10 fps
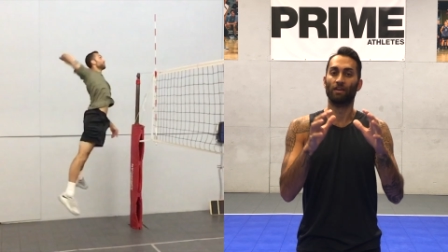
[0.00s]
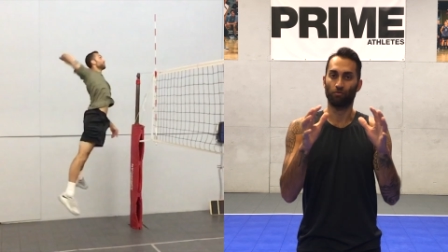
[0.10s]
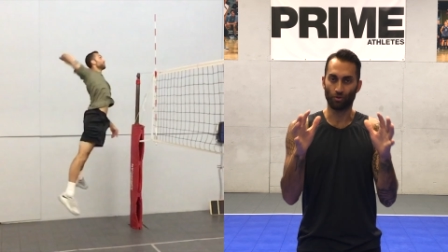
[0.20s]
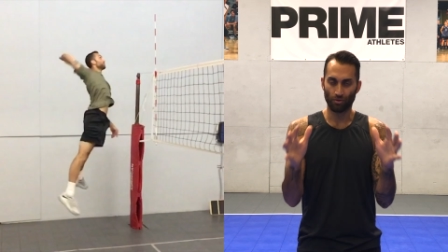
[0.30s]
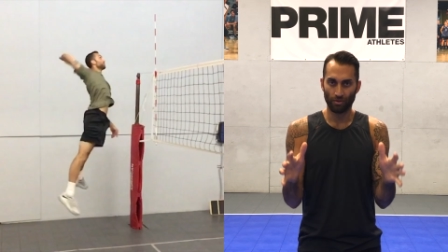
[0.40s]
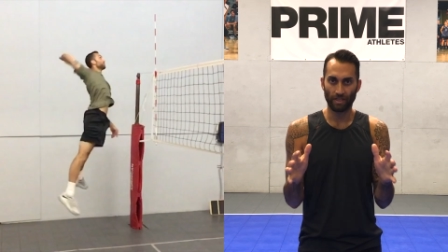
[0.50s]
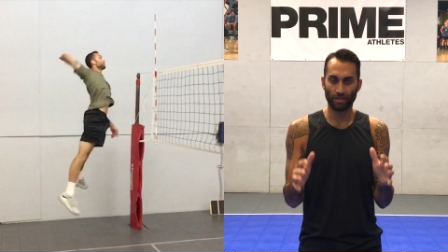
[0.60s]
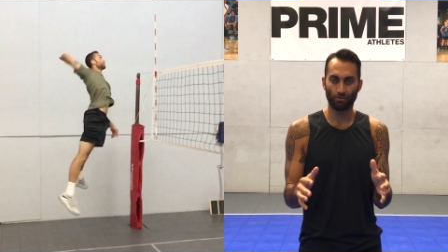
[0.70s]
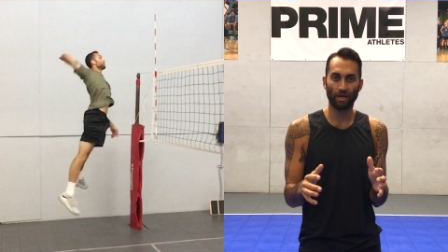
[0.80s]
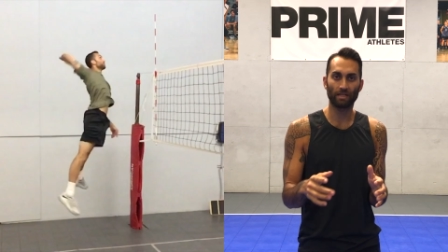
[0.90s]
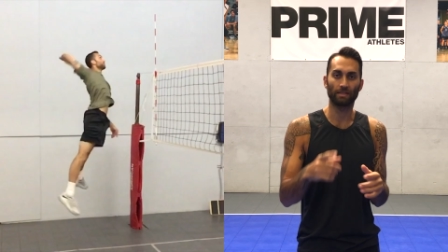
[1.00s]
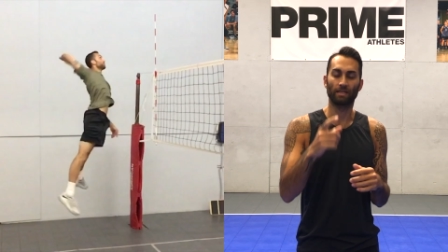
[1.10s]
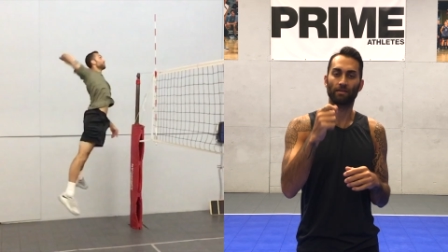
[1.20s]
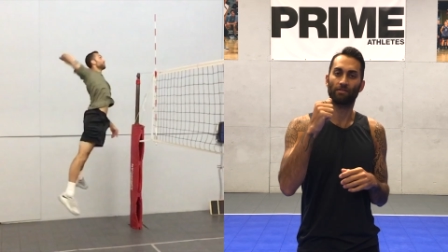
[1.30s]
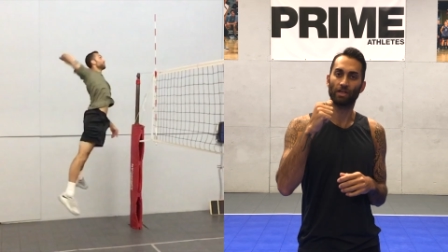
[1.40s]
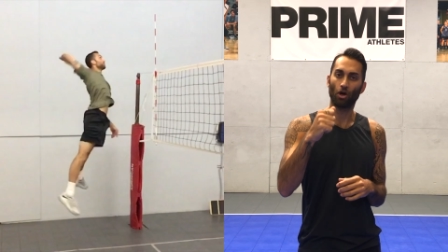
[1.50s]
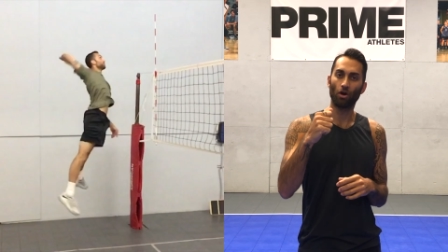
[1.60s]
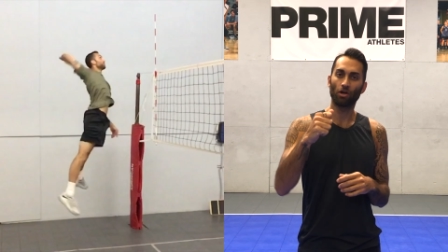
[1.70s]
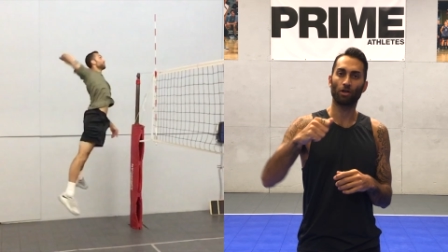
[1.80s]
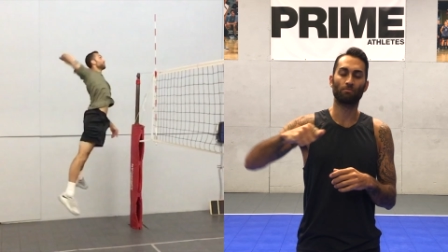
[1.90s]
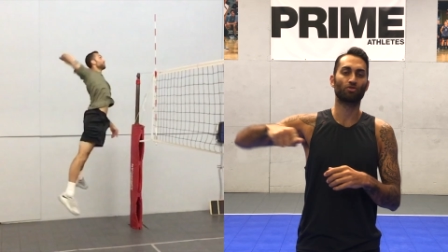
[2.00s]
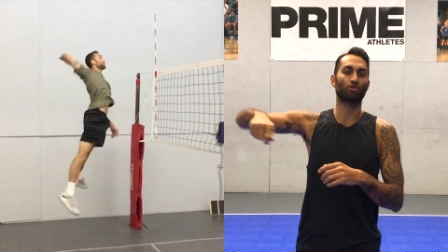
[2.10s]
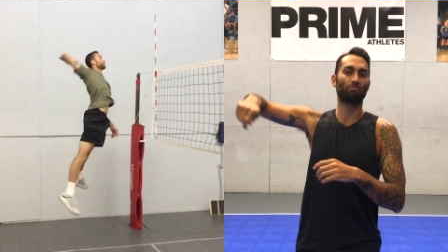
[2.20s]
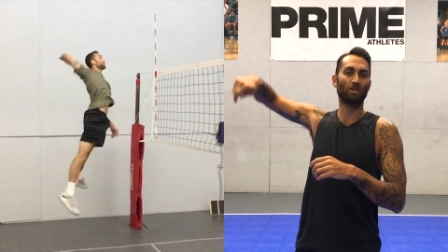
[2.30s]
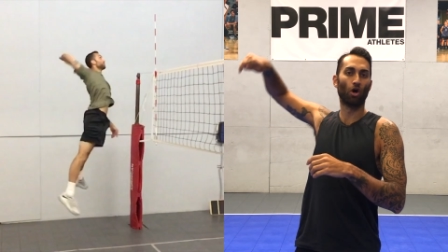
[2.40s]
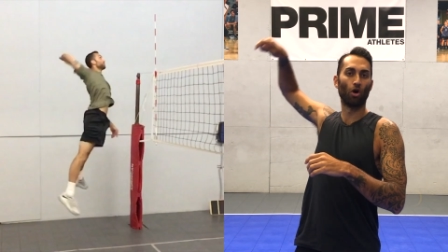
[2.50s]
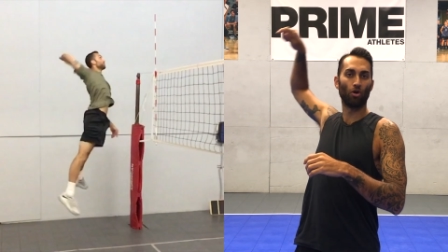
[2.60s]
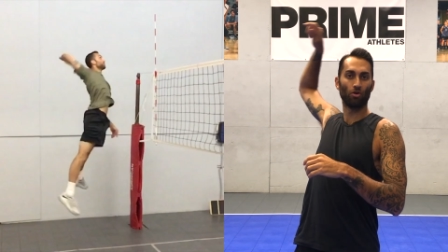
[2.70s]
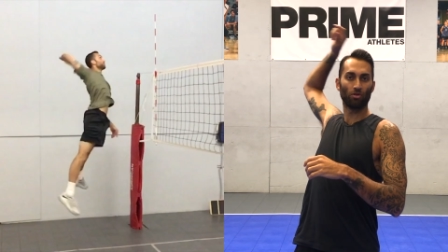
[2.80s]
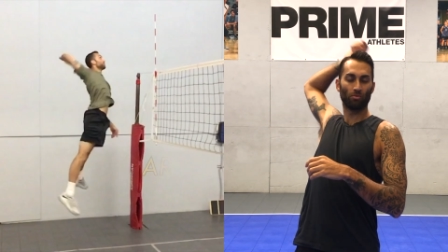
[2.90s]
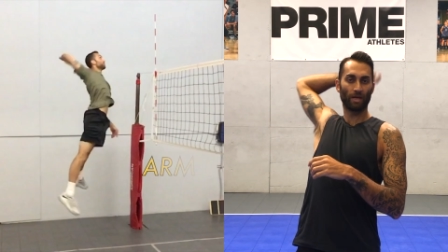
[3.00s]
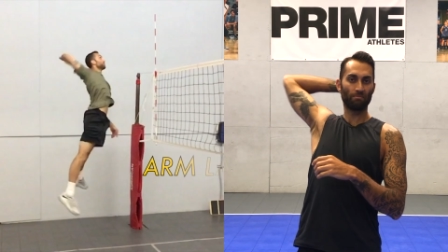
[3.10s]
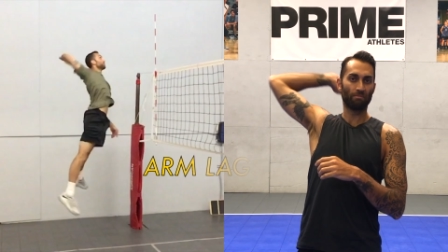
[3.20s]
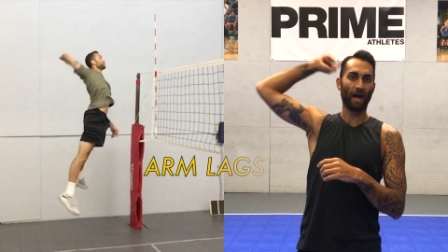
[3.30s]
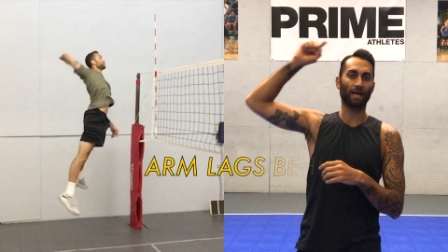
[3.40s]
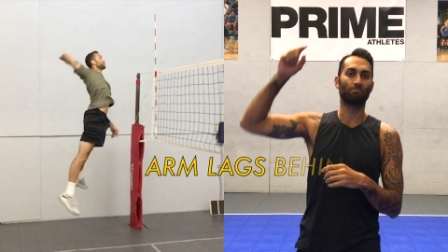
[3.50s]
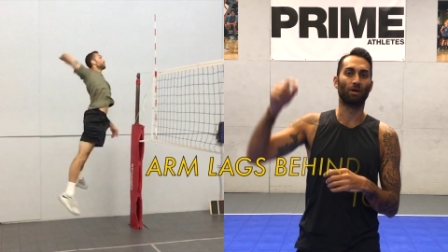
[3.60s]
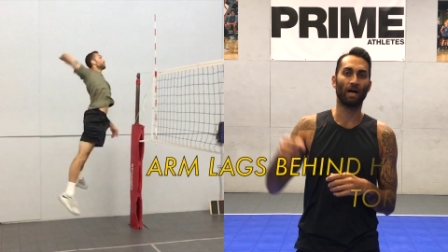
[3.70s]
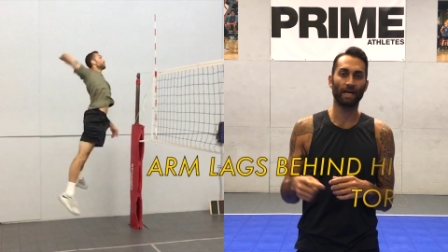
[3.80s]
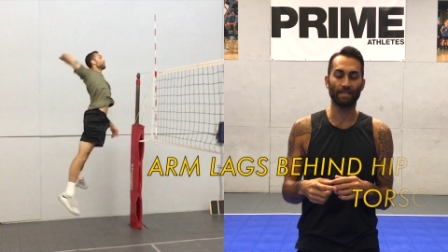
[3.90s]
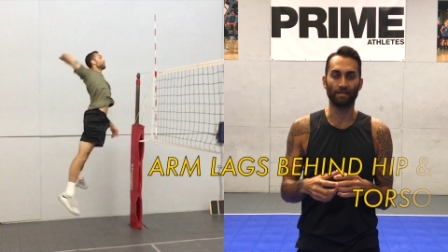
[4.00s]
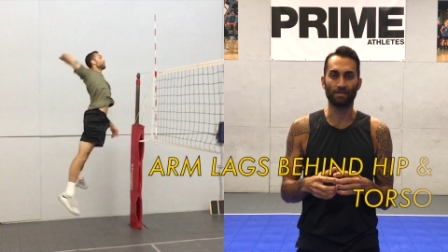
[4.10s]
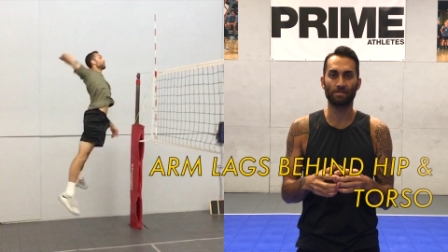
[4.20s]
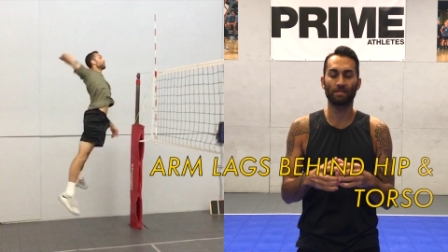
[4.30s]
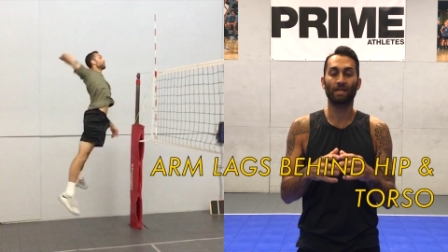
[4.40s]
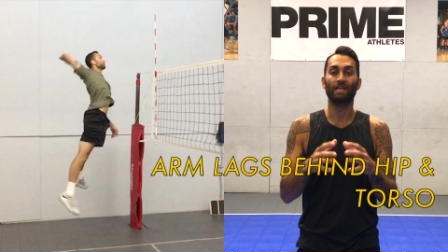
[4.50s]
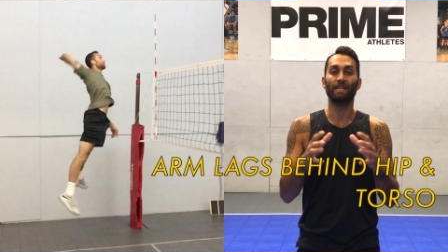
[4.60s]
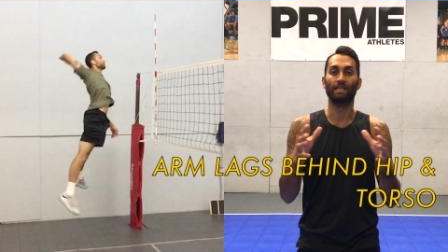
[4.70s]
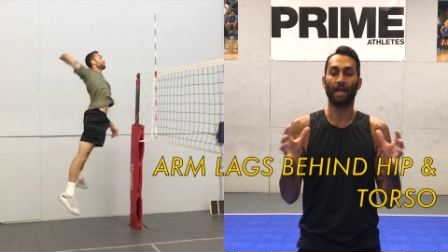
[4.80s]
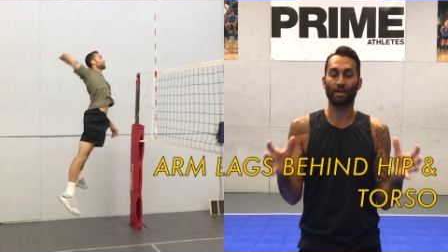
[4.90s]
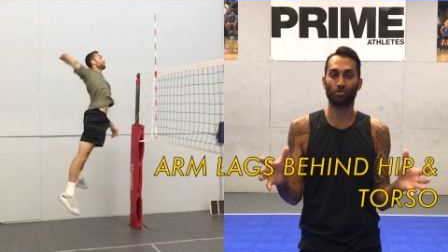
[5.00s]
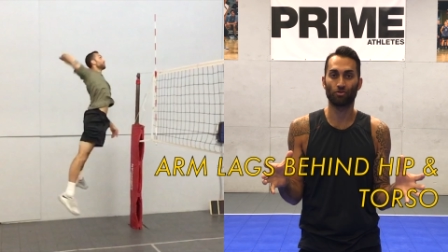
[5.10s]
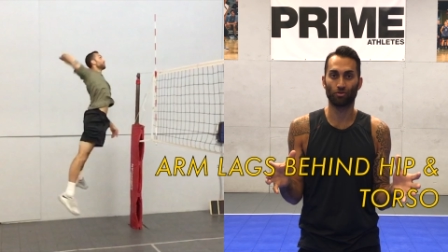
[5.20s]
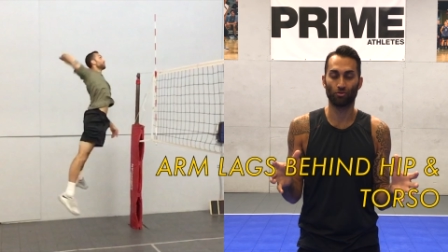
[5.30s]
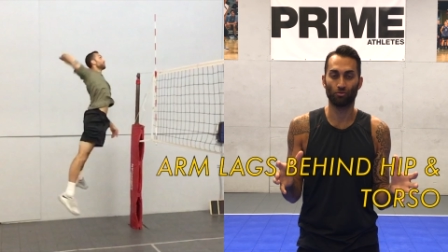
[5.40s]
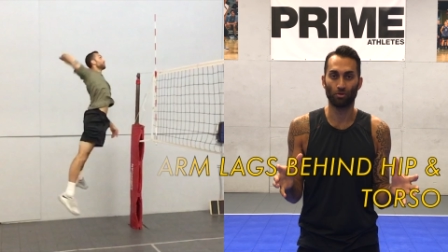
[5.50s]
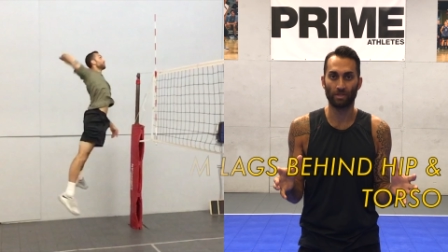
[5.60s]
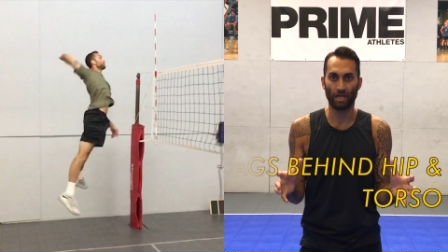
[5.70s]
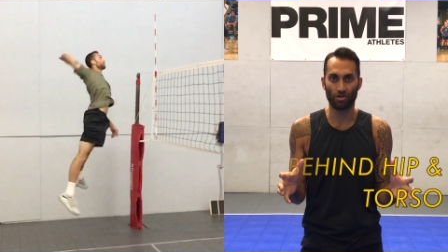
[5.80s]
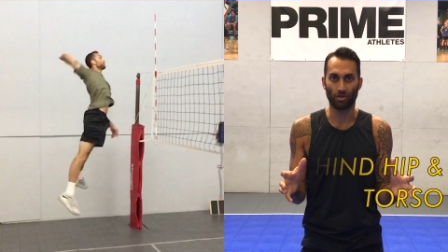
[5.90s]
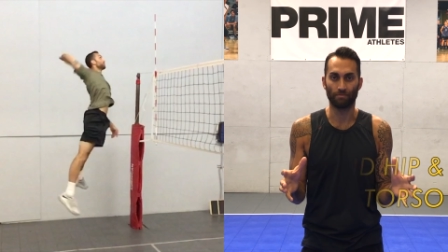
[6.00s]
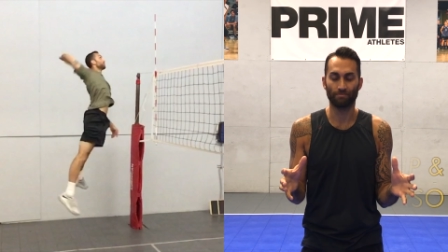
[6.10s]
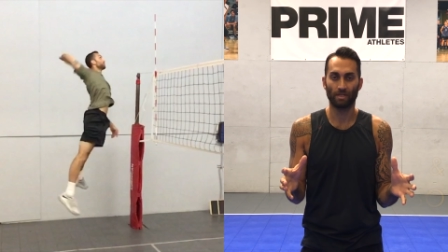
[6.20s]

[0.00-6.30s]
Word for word: If we're doing it correctly, the arm should be all the way back behind us in external rotation.